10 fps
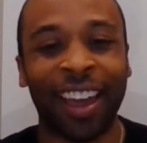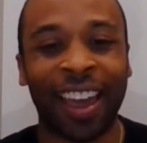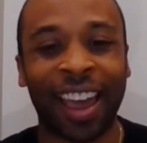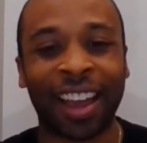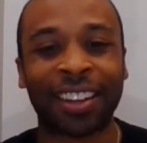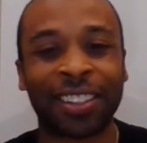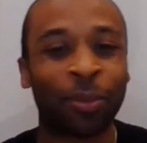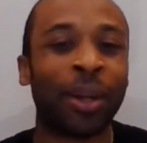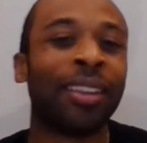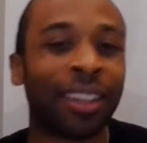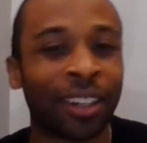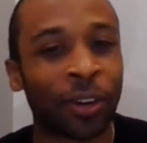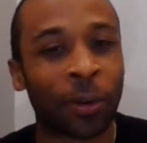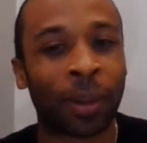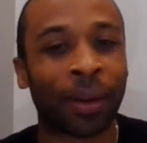And one thing to
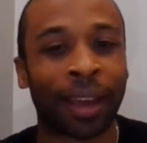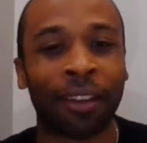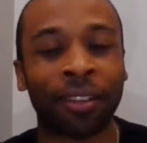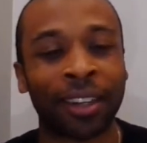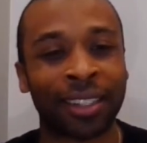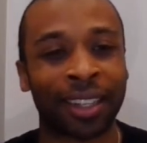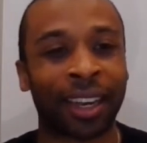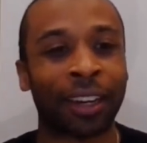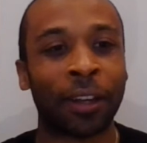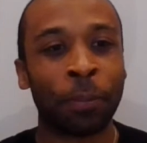know about heaven is that